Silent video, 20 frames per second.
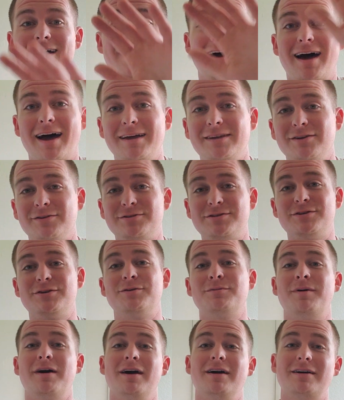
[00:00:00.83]
Hi
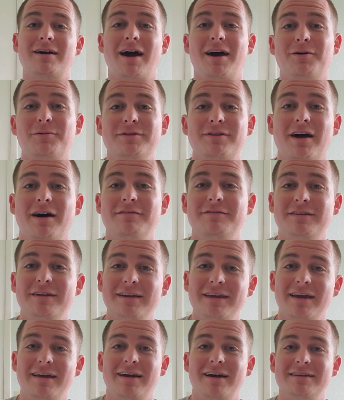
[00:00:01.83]
YouTube, Kyle with Confident
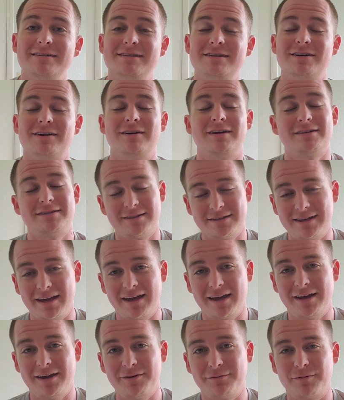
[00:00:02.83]
Canines here, and
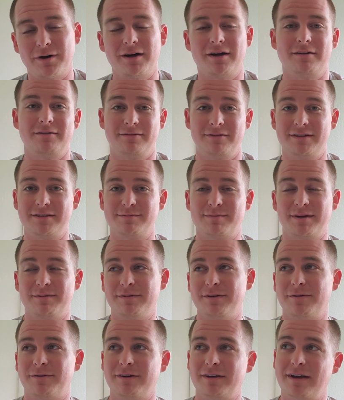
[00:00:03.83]
today, well, this might
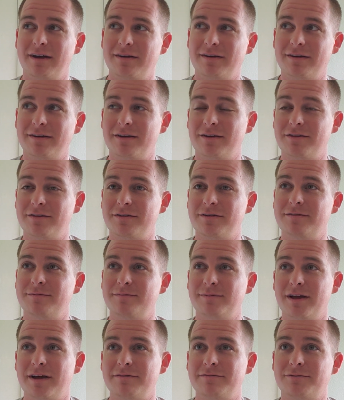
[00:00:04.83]
be going out on other
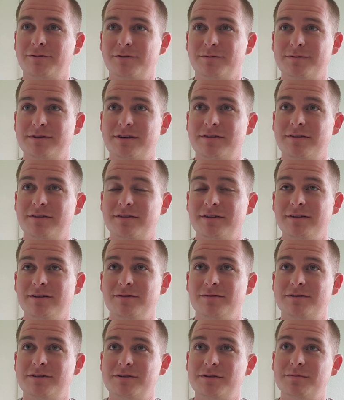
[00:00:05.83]
platforms other than
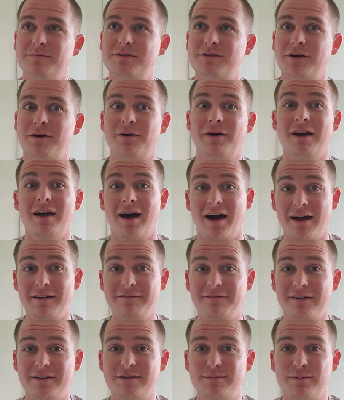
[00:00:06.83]
YouTube. So, hi
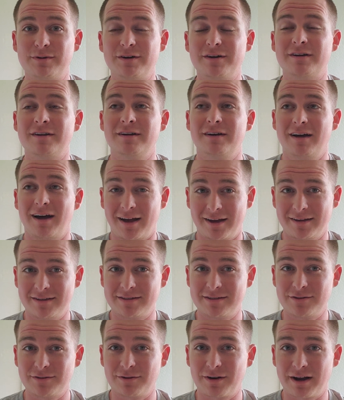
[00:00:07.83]
Facebook, hi
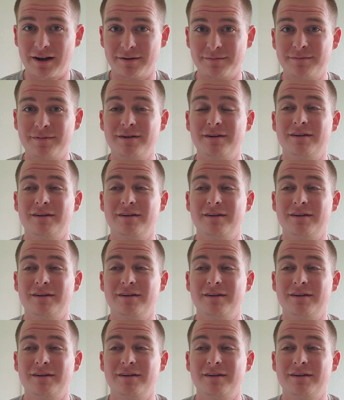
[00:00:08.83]
Instagram,